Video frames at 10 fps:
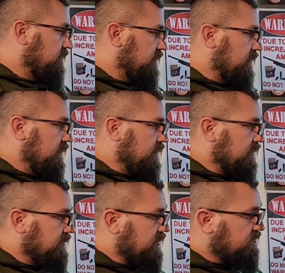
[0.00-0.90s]

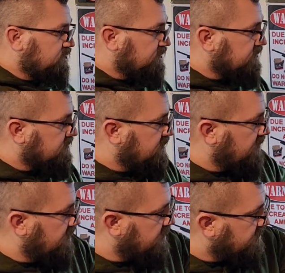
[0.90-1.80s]
And as you can
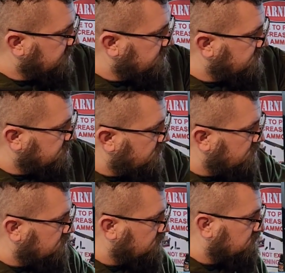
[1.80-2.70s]
see, this is closer